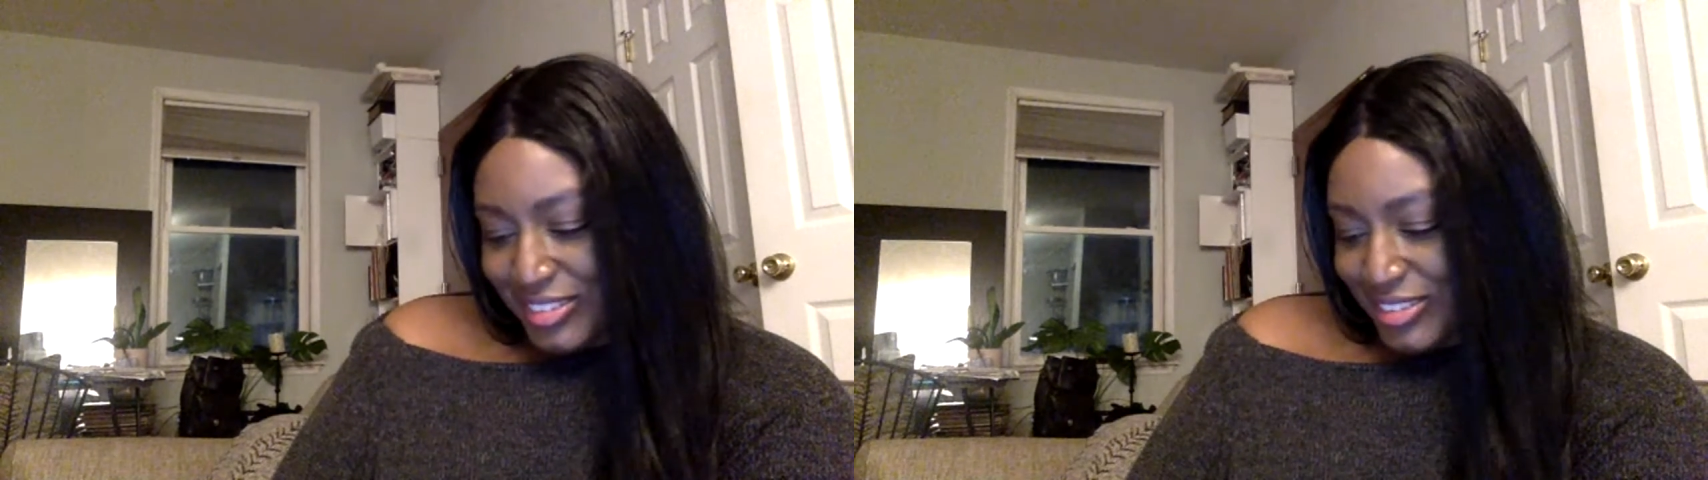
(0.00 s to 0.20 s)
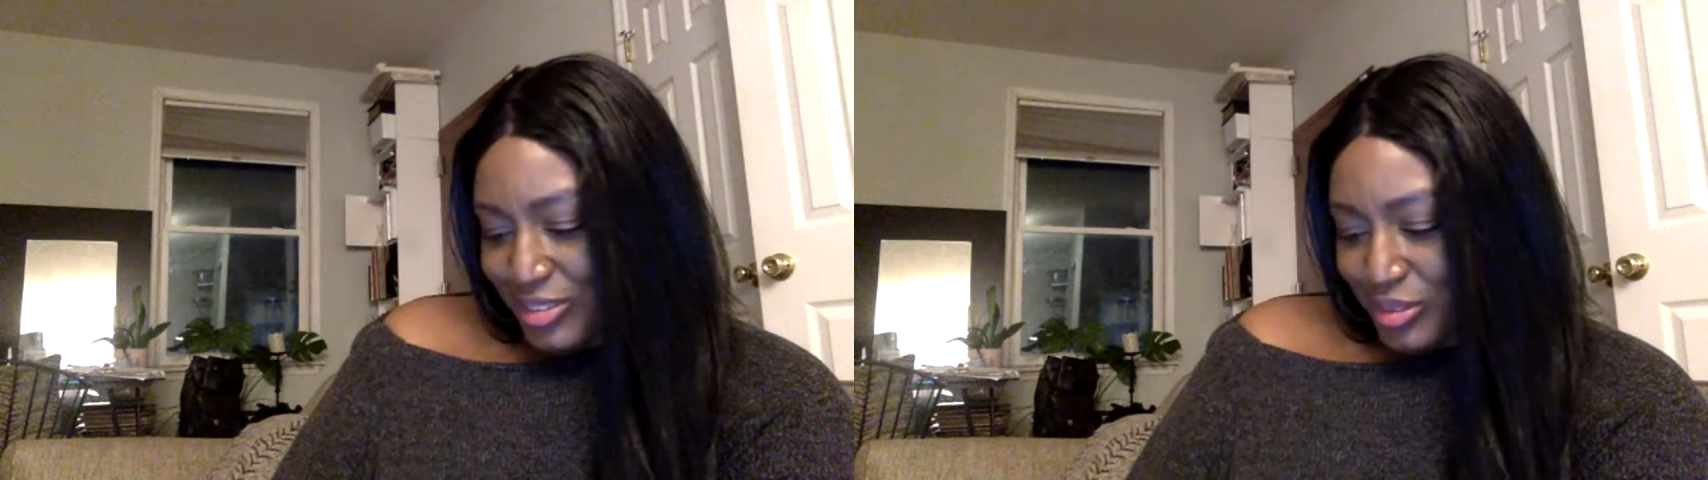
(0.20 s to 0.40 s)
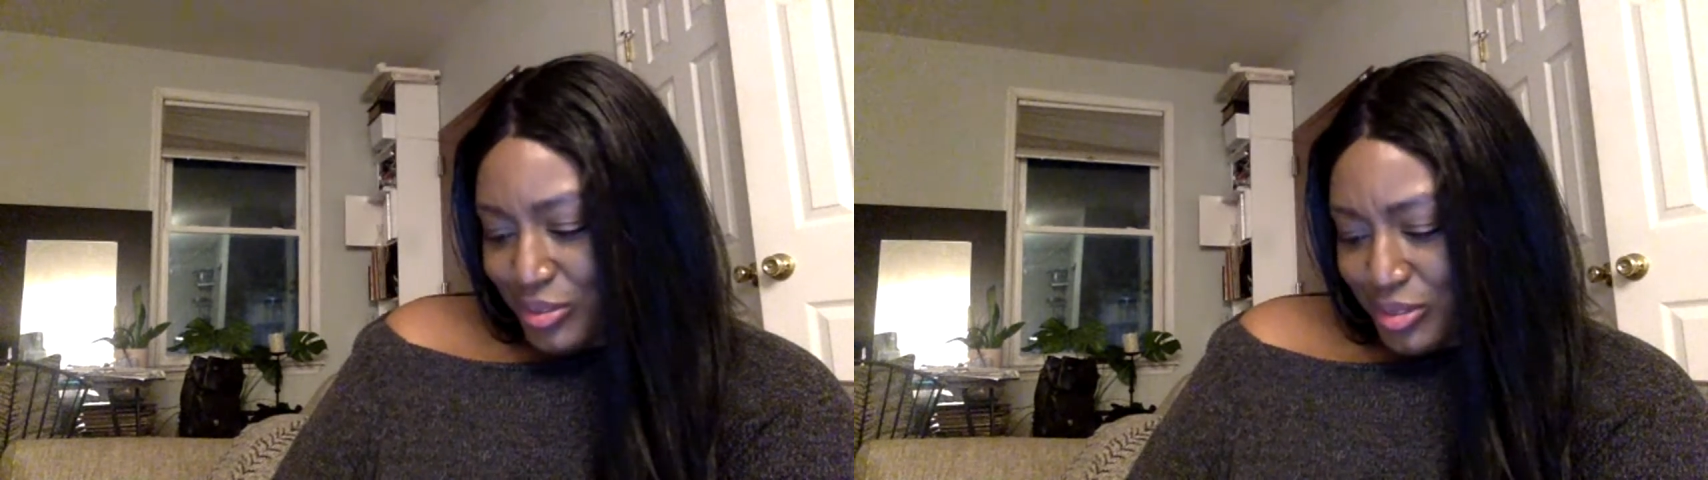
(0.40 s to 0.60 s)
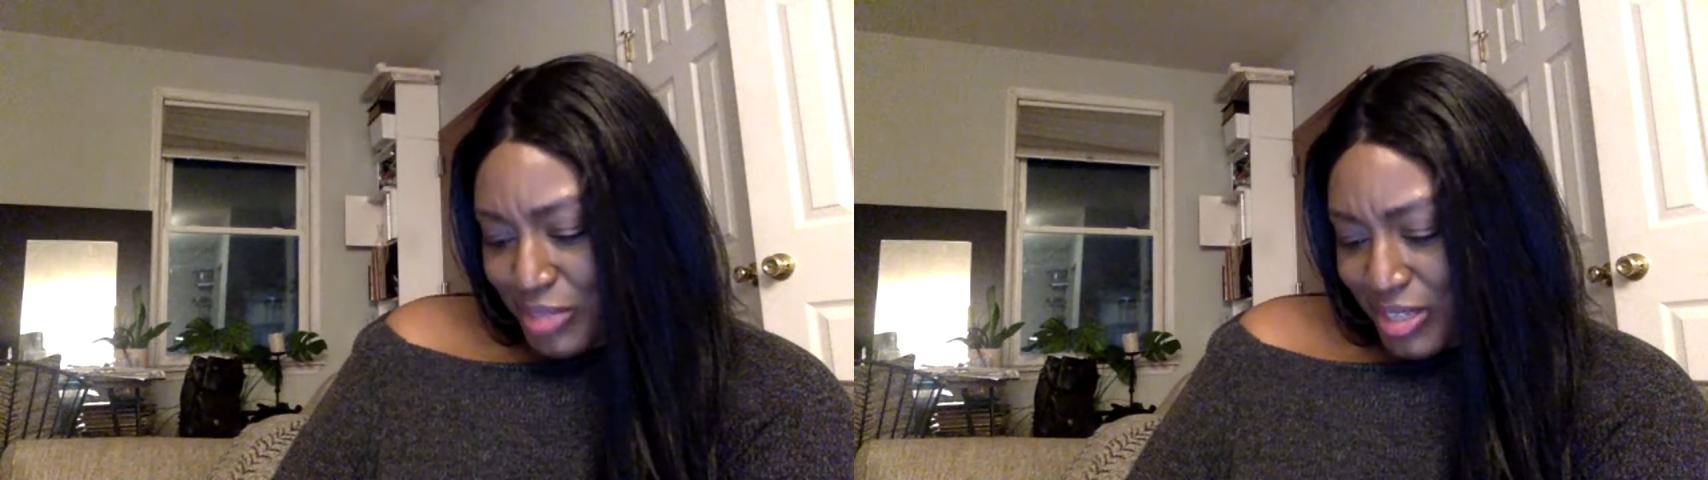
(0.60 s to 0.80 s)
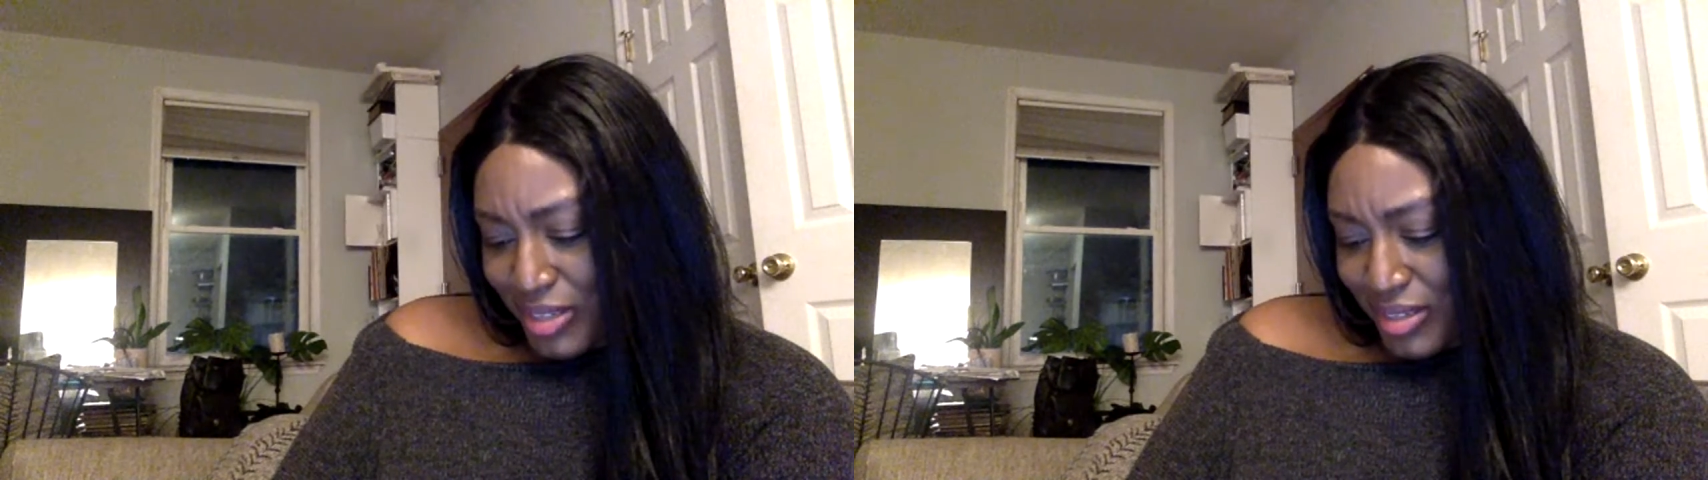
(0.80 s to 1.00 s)
excuse
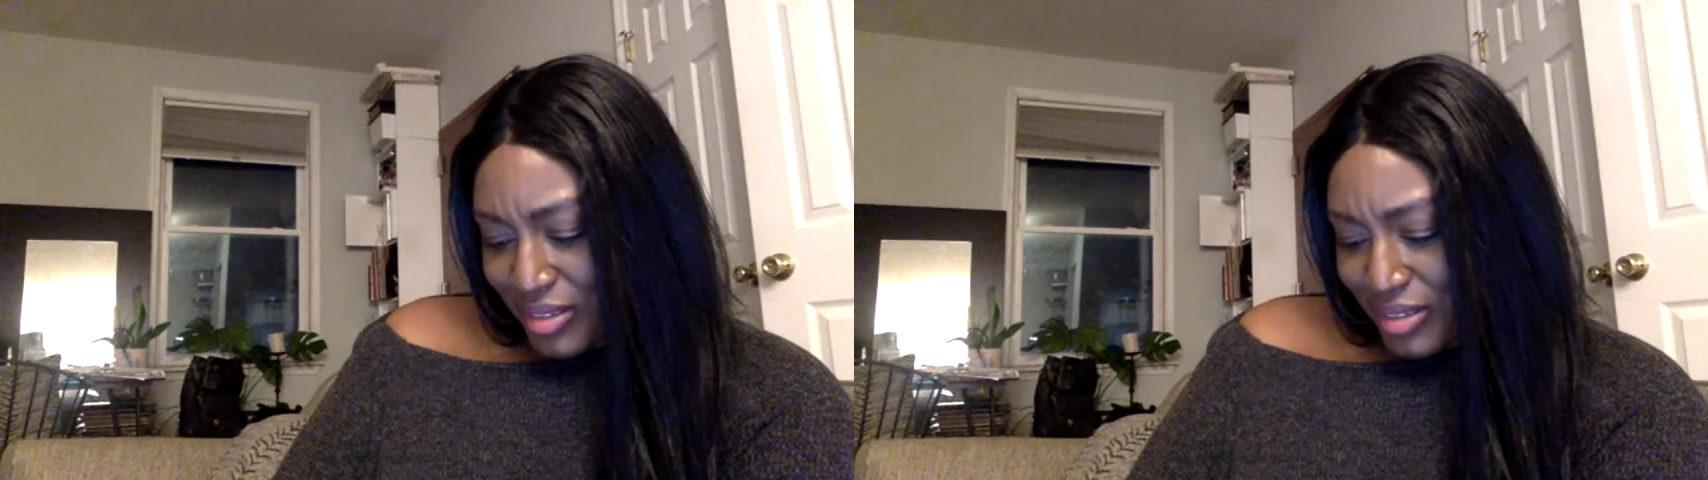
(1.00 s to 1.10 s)
me.